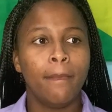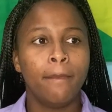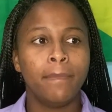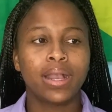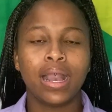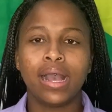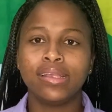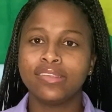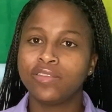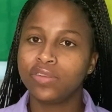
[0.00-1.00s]
Because
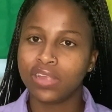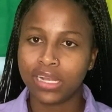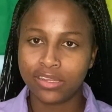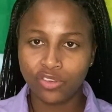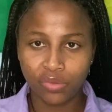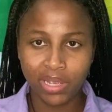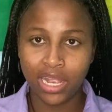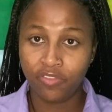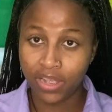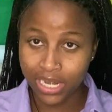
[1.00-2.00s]
that's so attitude me I get
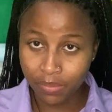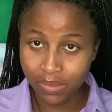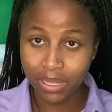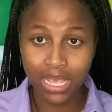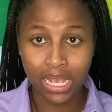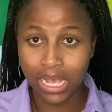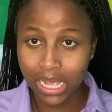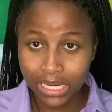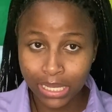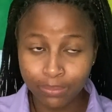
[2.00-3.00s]
from them, so I can't call
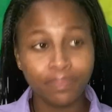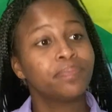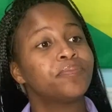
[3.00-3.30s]
them.